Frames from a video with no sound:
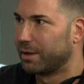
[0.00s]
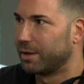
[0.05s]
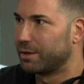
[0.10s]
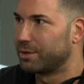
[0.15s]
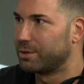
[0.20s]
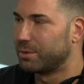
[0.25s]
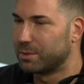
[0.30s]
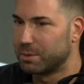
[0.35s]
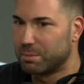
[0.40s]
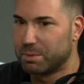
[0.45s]
And
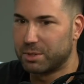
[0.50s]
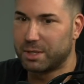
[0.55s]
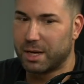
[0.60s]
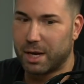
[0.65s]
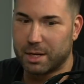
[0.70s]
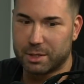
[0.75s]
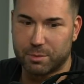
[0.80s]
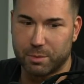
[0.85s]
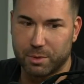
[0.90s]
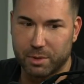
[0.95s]
she was
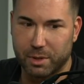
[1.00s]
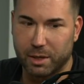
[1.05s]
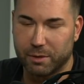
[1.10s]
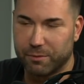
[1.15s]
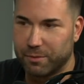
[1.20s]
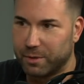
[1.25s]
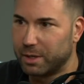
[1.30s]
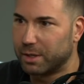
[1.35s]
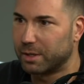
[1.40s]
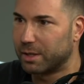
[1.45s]
obsessed with like
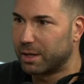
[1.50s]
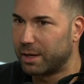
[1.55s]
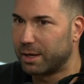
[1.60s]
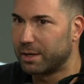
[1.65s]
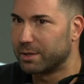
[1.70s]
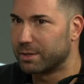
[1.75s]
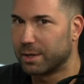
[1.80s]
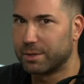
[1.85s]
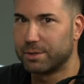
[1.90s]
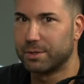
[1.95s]
Vanilla
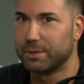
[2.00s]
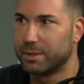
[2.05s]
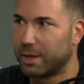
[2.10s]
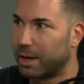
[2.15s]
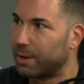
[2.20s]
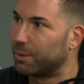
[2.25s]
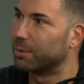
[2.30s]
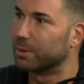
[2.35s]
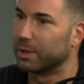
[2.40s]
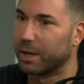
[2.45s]
Ice. That's just
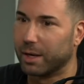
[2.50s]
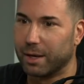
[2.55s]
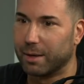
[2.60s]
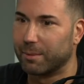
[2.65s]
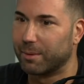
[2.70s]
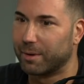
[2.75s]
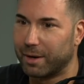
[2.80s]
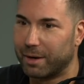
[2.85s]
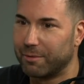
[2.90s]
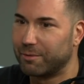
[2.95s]
how old I
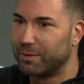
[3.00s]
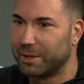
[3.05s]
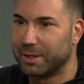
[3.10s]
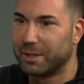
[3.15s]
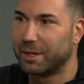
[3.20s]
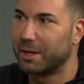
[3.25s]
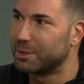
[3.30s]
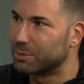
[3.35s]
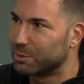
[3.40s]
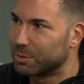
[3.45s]
am. All right.
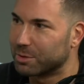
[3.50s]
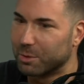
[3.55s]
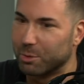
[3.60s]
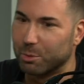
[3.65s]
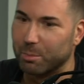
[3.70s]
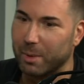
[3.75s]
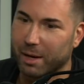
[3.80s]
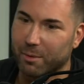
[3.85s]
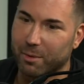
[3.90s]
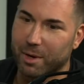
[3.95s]
Vanilla Ice was
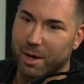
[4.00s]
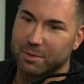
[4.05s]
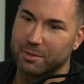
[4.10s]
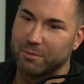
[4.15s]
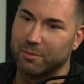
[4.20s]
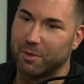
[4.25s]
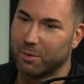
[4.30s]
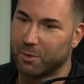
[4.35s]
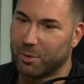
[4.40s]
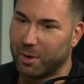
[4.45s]
cool back when I was
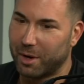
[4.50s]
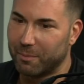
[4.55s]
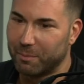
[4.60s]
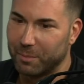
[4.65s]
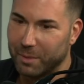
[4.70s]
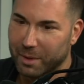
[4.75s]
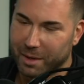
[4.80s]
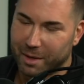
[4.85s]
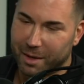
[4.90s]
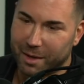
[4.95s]
in 5th
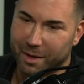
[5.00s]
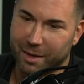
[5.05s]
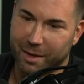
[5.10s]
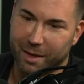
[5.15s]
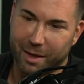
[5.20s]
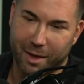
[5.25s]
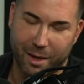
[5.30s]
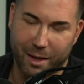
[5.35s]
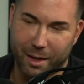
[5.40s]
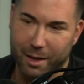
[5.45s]
grade.
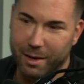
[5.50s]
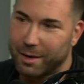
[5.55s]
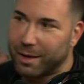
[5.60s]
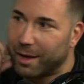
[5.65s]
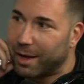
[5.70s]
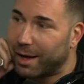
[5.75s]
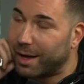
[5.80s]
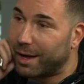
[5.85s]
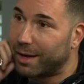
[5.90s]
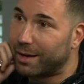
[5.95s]
And
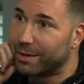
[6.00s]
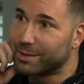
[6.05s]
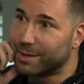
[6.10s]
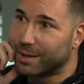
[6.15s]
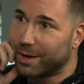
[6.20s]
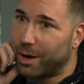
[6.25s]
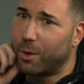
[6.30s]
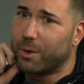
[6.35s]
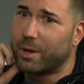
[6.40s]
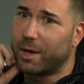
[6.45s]
I was
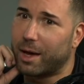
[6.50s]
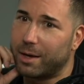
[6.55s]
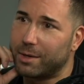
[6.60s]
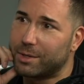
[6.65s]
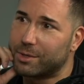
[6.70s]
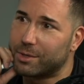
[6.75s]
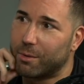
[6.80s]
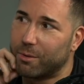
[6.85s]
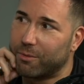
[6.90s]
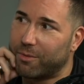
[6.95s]
like, okay,
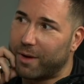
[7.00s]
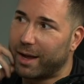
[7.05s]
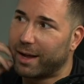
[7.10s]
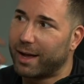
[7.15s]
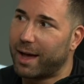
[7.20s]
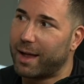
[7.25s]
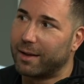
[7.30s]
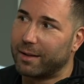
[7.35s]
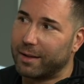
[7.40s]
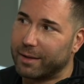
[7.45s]
so if I
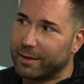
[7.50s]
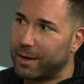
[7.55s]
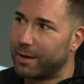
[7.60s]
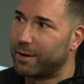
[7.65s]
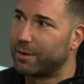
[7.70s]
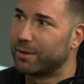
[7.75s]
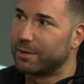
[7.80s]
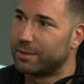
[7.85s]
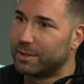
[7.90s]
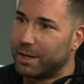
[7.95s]
got to like get
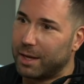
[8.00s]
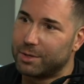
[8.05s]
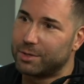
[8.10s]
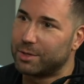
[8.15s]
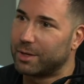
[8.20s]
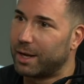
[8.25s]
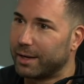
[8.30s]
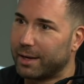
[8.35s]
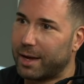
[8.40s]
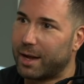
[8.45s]
her
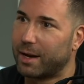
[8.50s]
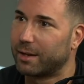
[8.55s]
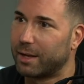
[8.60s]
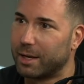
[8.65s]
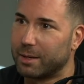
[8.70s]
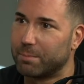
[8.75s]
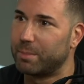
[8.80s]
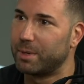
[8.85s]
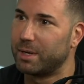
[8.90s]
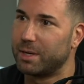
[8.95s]
attention, I got to
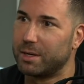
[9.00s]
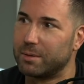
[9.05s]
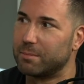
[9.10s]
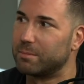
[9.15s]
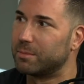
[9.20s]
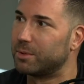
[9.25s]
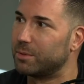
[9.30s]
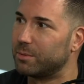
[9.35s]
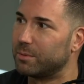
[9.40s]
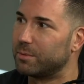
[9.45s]
like
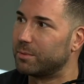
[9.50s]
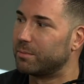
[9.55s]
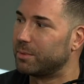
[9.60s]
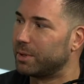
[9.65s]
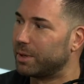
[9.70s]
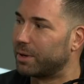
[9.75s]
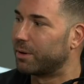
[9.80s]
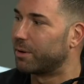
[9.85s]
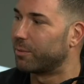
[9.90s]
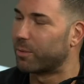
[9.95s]

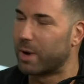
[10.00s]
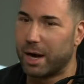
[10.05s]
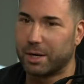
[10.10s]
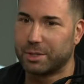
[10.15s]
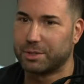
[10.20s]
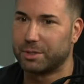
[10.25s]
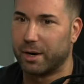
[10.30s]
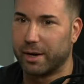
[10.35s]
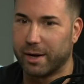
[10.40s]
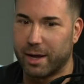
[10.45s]
a rock
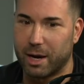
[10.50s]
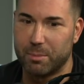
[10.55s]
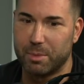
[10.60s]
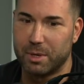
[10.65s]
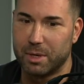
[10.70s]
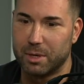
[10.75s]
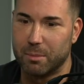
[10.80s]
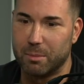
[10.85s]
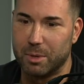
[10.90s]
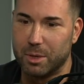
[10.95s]
star. I got to
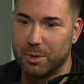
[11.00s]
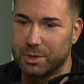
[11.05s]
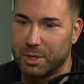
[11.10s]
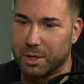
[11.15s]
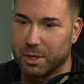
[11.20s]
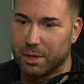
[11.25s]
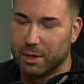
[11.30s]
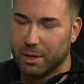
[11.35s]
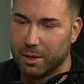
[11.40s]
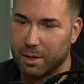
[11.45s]
be into
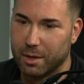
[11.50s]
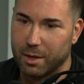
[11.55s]
music.